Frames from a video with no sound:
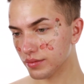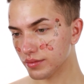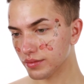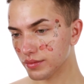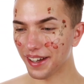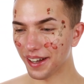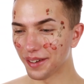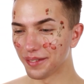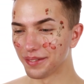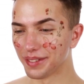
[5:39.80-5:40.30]

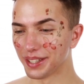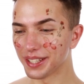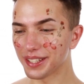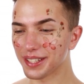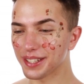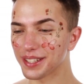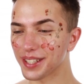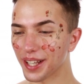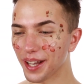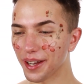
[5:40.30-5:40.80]
I'm
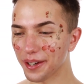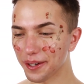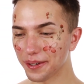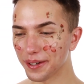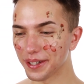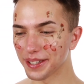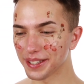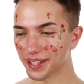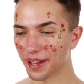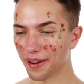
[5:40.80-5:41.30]

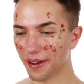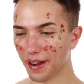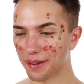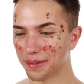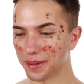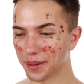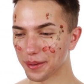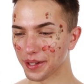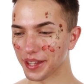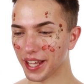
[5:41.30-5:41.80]
so
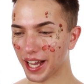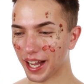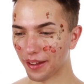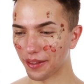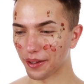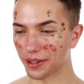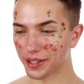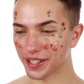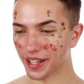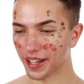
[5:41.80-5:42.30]
happy with how
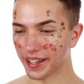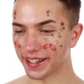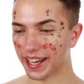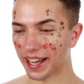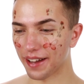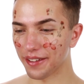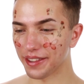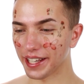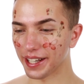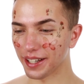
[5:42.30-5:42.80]
those turned
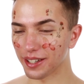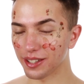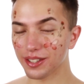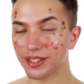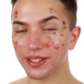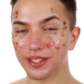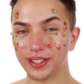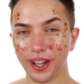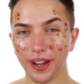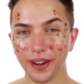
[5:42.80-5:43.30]
out. They are
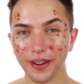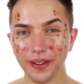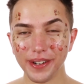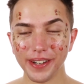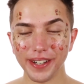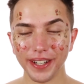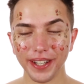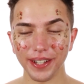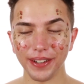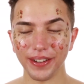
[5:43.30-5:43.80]
so
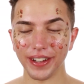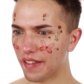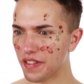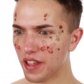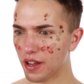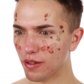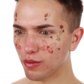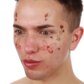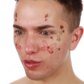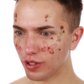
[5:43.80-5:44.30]
cute and
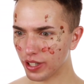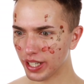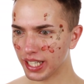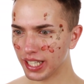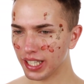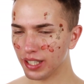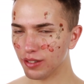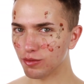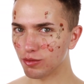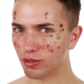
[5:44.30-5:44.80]
they're
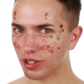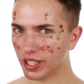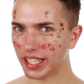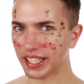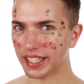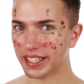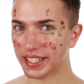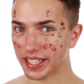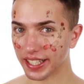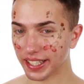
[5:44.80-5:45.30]
really
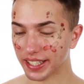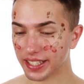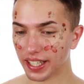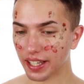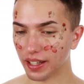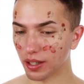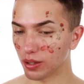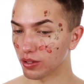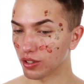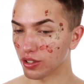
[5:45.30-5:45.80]

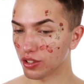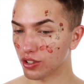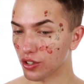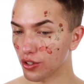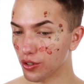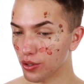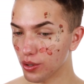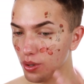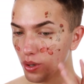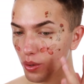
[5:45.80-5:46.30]
detailed
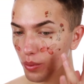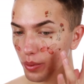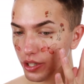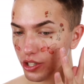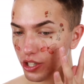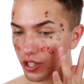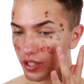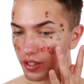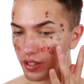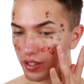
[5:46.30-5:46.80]
too,
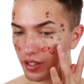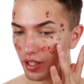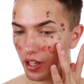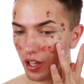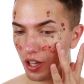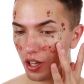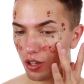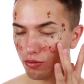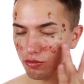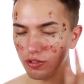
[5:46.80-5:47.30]
which is
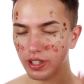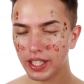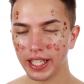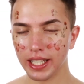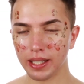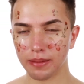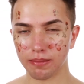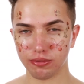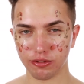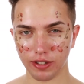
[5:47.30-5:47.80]
really
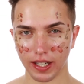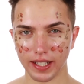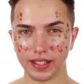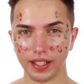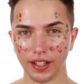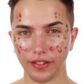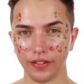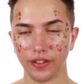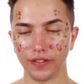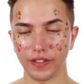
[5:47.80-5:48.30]

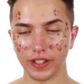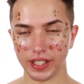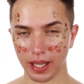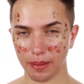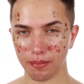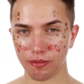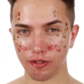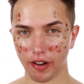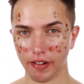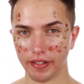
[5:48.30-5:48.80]
impressive for
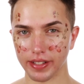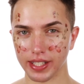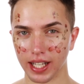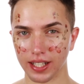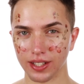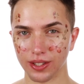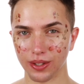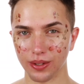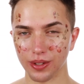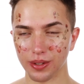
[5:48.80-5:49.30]
temporary
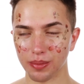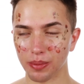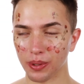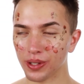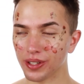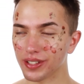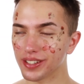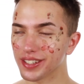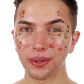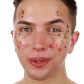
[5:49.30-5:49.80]
tattoos
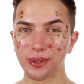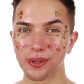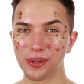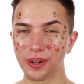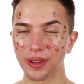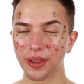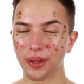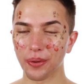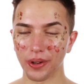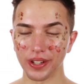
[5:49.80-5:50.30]
because all
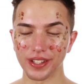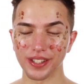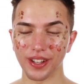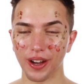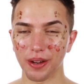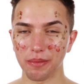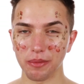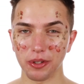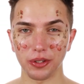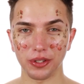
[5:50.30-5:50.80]
the ones that
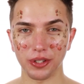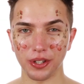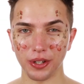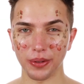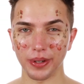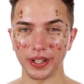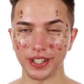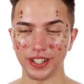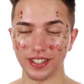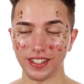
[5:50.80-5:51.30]
I'm used to
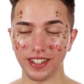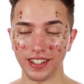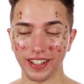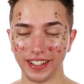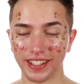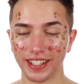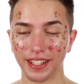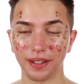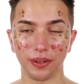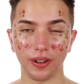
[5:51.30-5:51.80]
are just
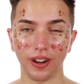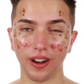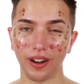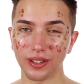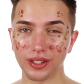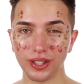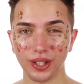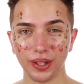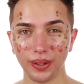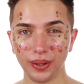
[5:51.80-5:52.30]
like little
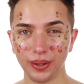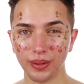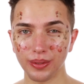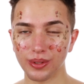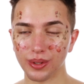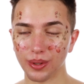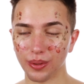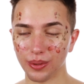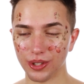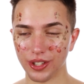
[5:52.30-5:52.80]

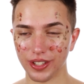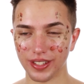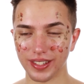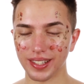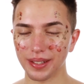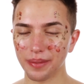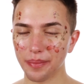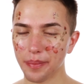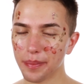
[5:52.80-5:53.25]
cartoons or just